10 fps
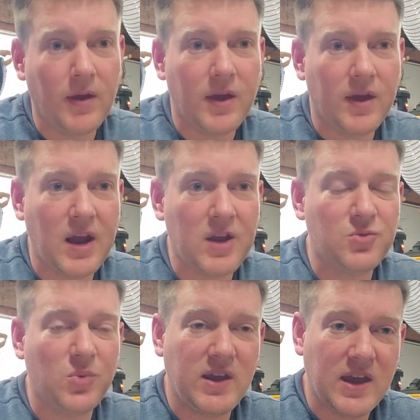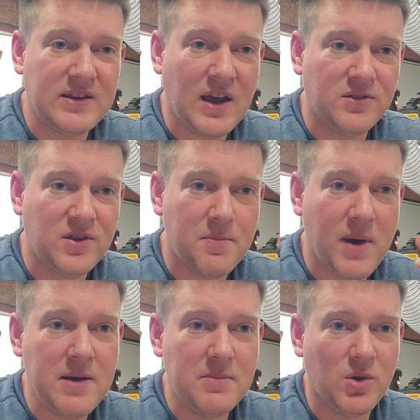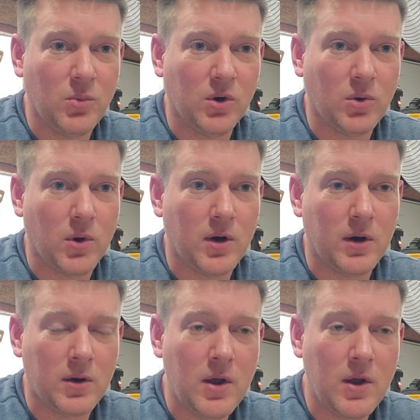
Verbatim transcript: And as we get down to the bottom of the work order,